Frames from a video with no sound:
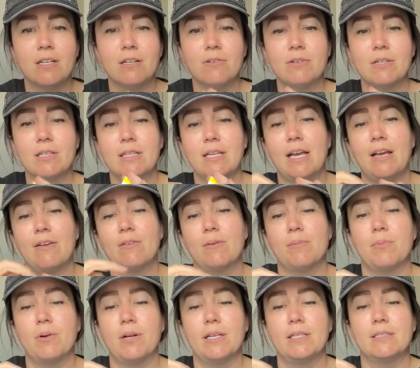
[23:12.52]
What did they have
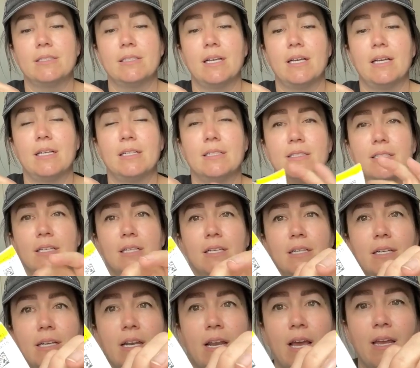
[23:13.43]
it priced at?
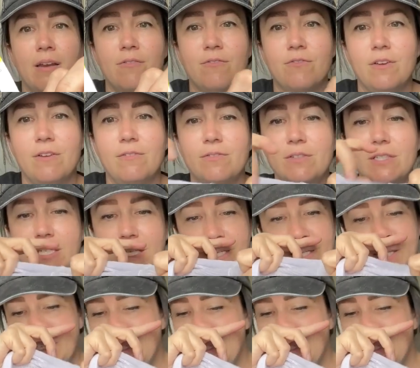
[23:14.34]
$9.50,